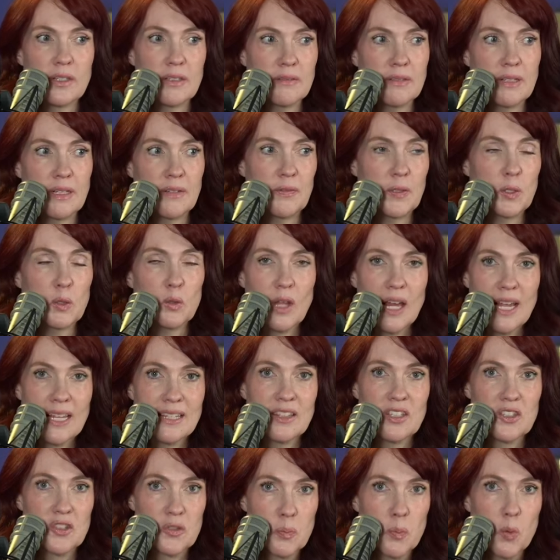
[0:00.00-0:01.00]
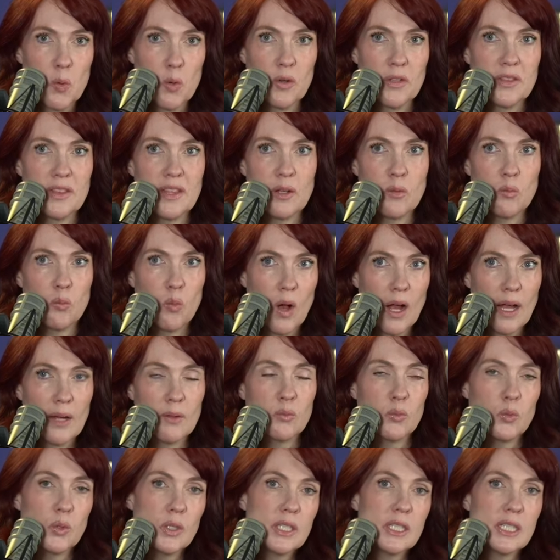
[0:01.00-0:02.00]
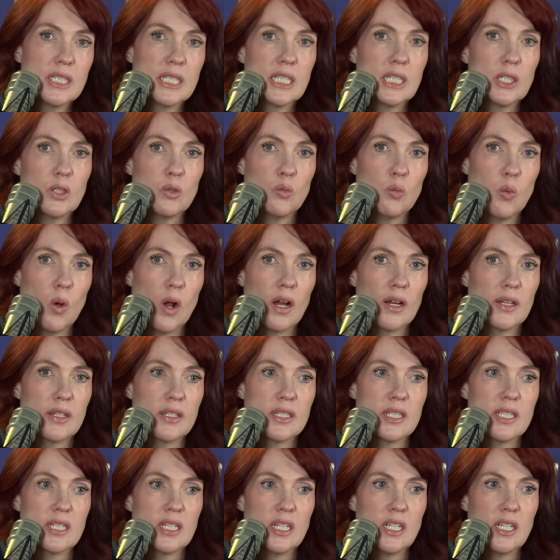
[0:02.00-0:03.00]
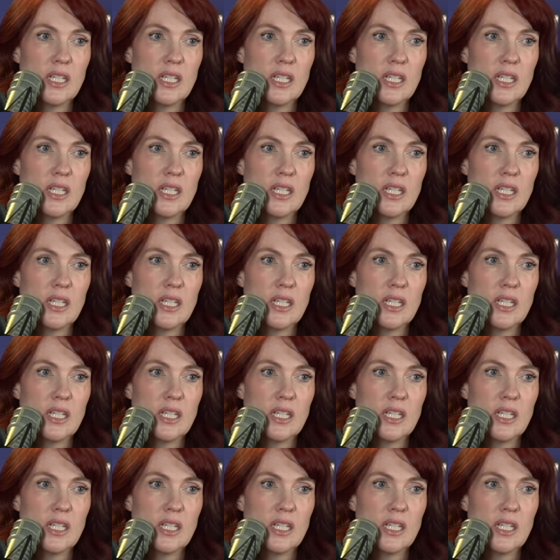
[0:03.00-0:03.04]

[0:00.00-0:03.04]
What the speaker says: If you like the sport, then why wouldn't you want